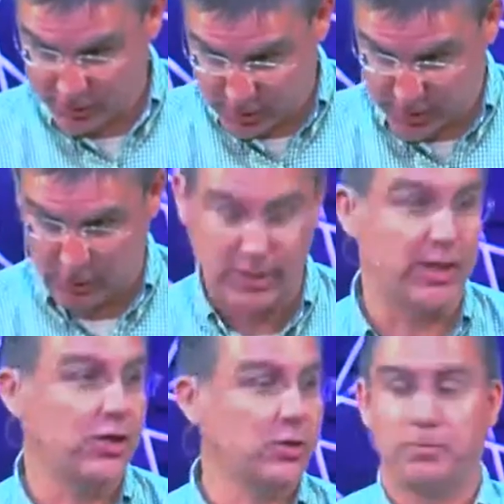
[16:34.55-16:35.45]
This literally, you
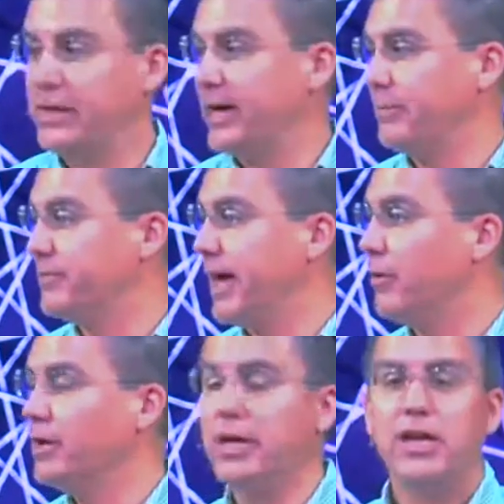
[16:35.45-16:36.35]
know, don't butt out.
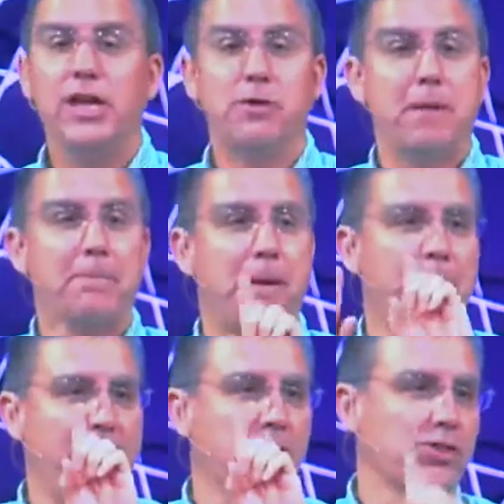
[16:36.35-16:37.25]
Now, here, my, my
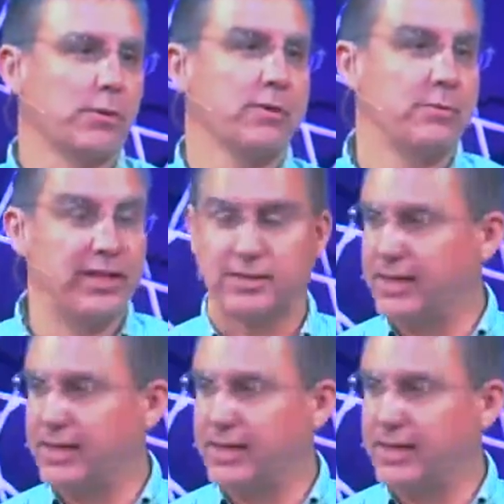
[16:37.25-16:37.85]
parents don't remember this.